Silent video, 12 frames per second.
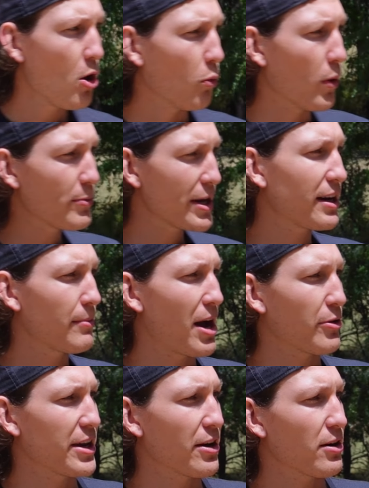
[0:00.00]
When we come
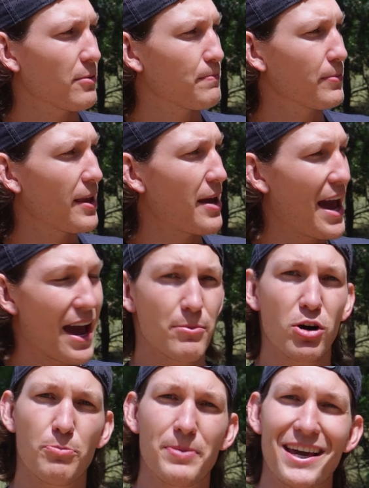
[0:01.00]
out here,
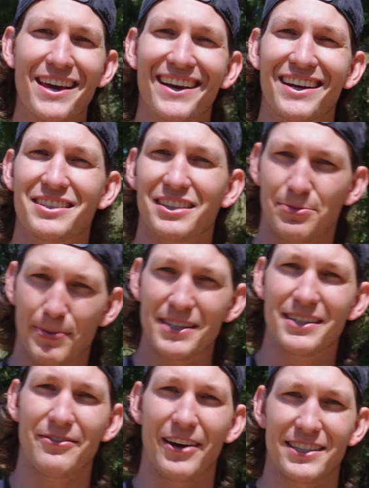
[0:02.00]
ammo being as
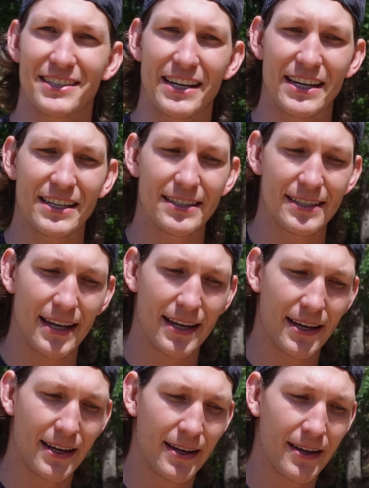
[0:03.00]
expensive as it is,
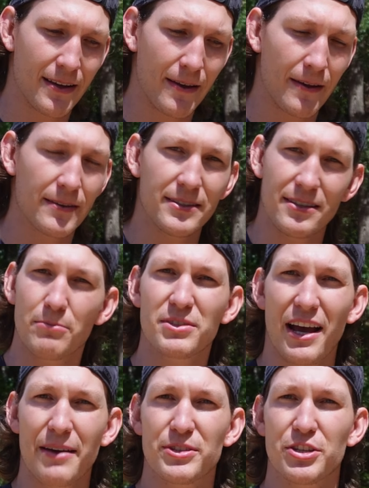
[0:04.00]

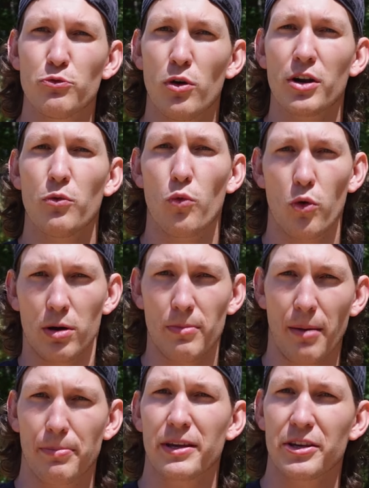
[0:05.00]
sometimes you want to warm
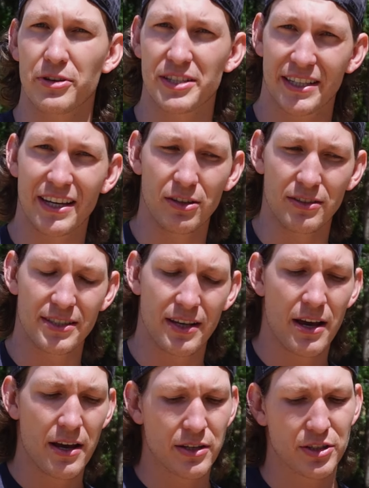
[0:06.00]
up your skills.
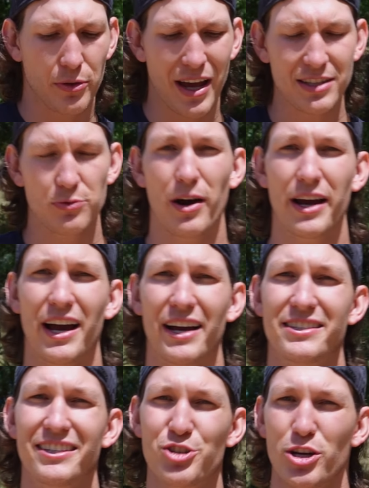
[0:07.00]
So that's why I
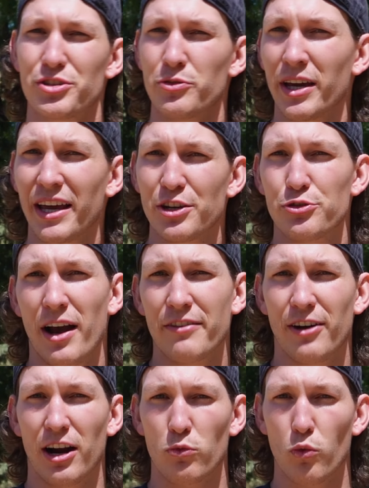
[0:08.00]
suggest doing a dry
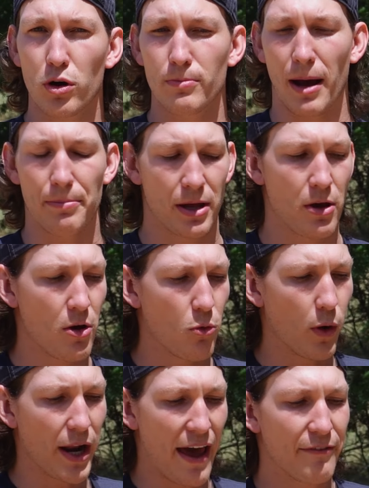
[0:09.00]
fire warm up.
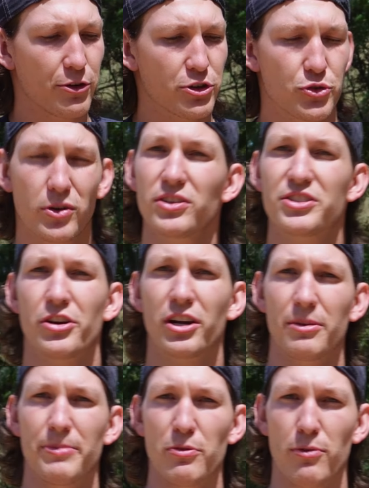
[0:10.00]
Whatever drills you're going
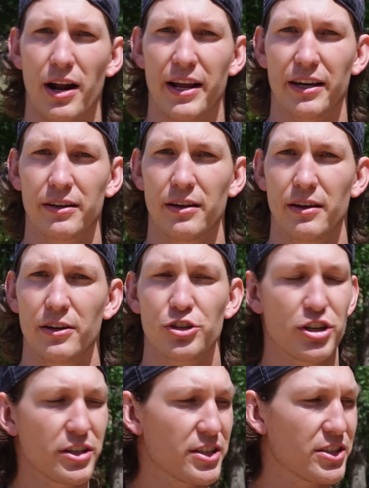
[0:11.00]
to be running,
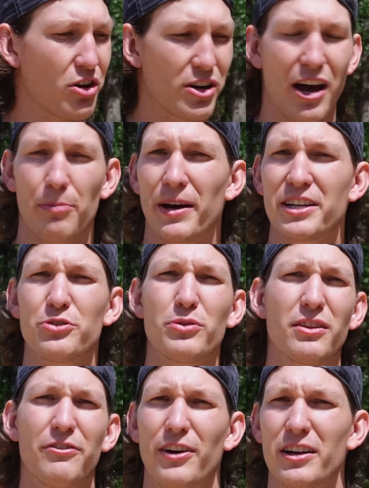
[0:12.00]
just start out by
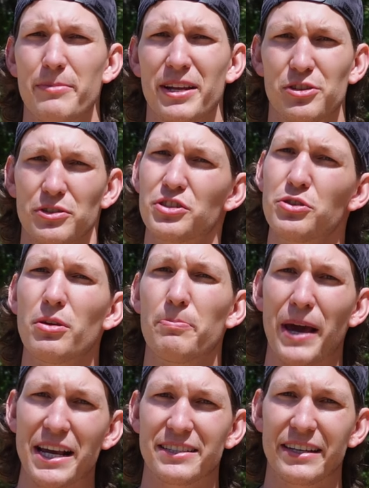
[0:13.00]
doing the fundamentals, do the
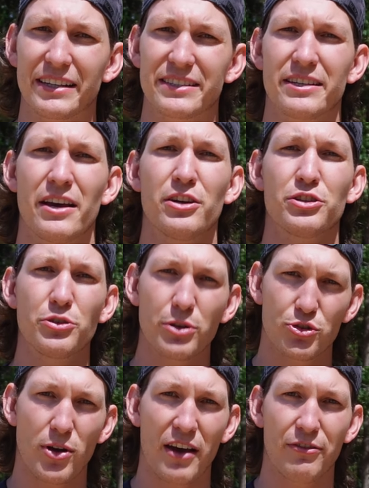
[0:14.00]
basics, do it
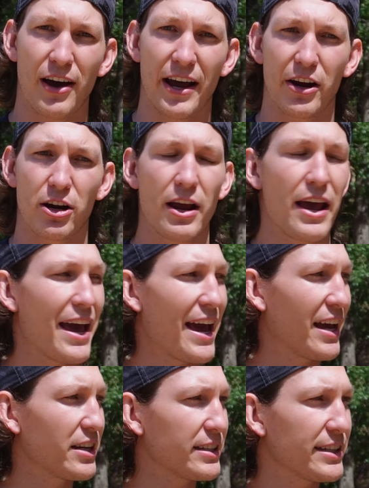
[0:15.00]
dry fire,
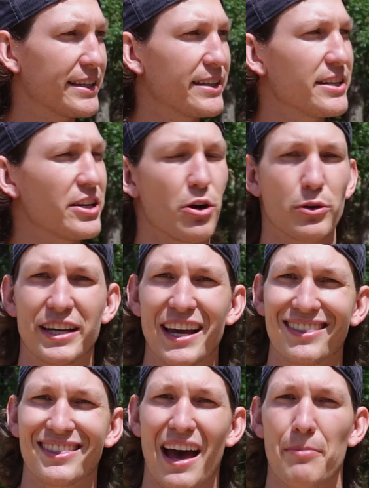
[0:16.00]
and you know,
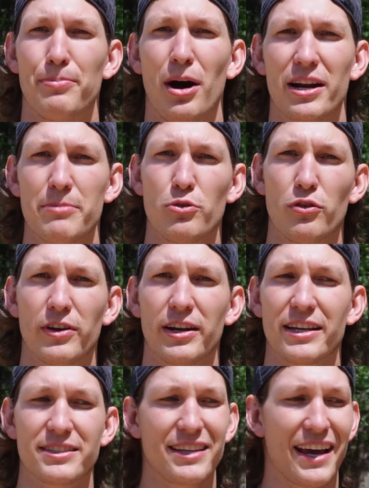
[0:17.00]
get that body moving.
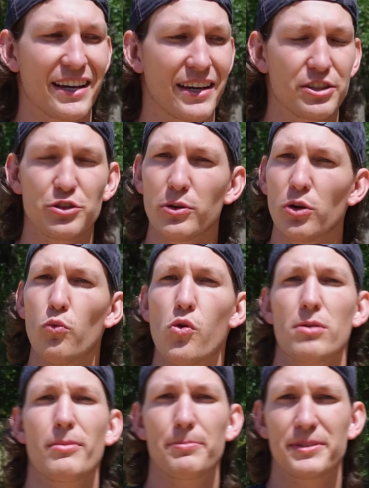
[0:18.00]
It's like doing a
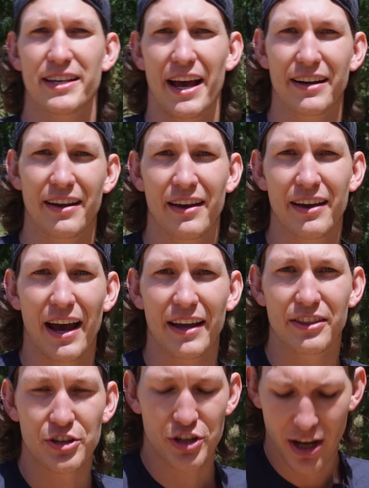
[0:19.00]
warm up set
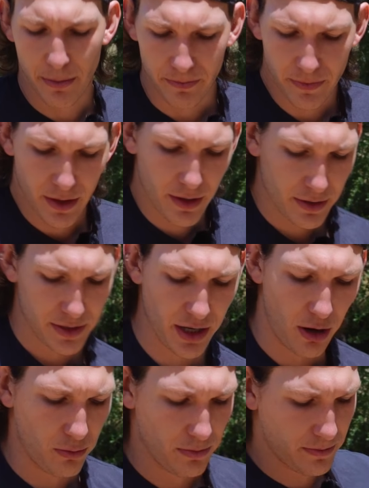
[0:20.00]
at the gym.
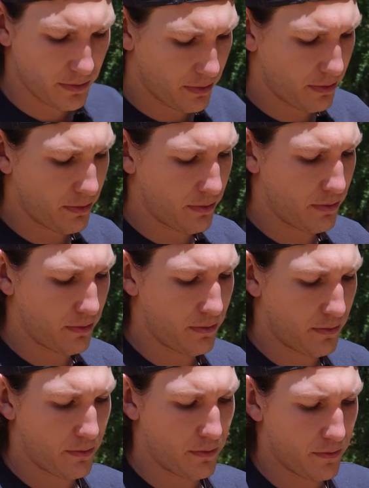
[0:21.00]
So
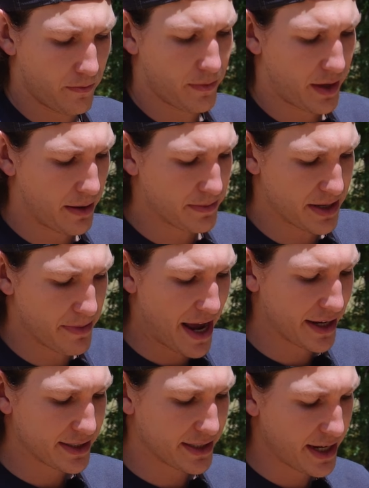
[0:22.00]
empty
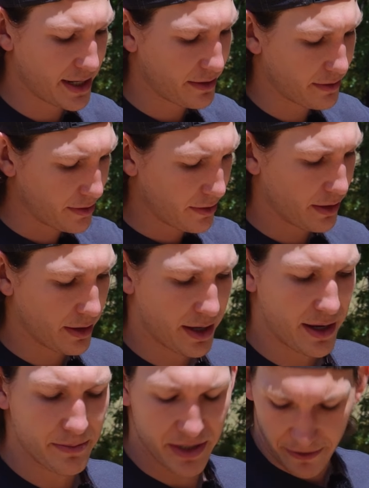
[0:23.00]
magazine,
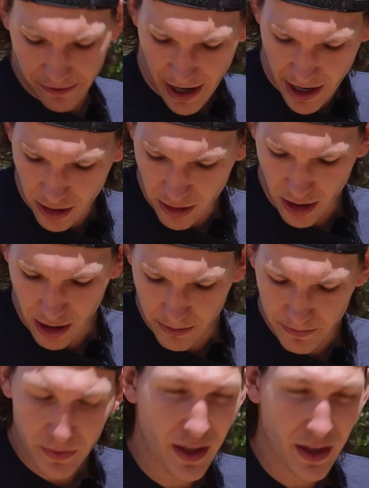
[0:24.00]
empty firearm.